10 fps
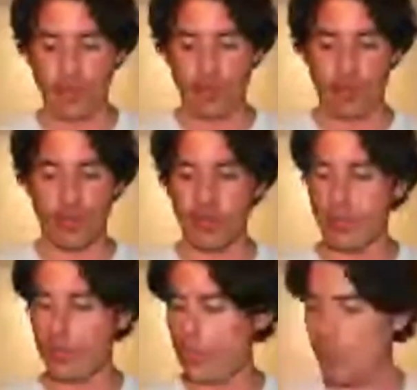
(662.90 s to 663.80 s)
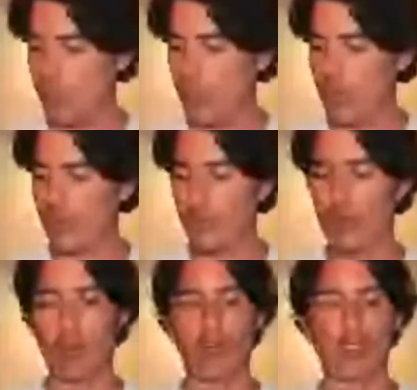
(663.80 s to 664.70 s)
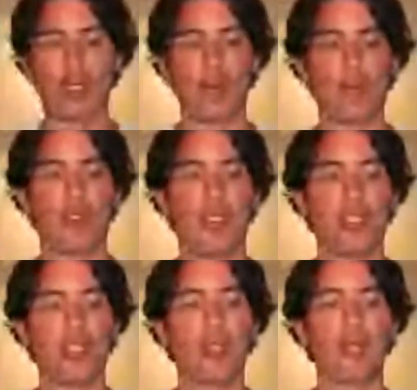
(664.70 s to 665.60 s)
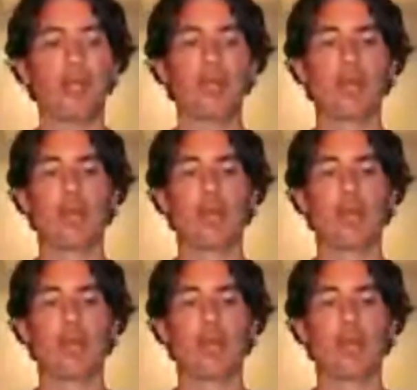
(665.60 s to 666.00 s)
So we look for a comfortable position.